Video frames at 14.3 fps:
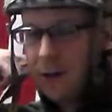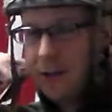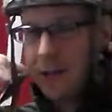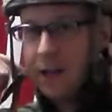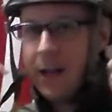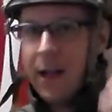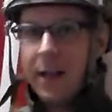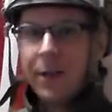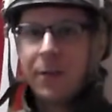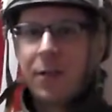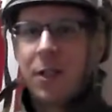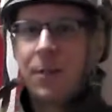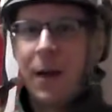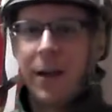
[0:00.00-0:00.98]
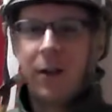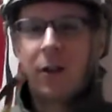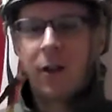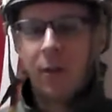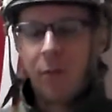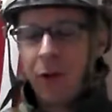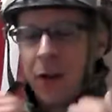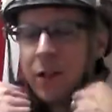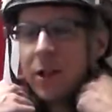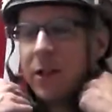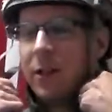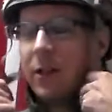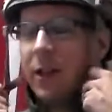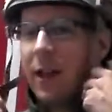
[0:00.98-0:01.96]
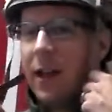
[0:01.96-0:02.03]
you're going to get spinal
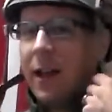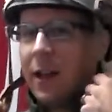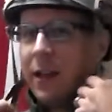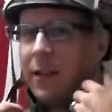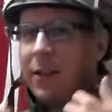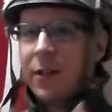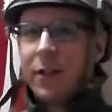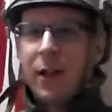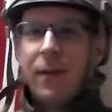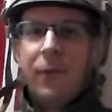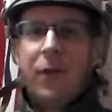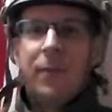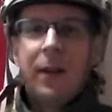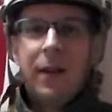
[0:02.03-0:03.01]
compression and discomfort.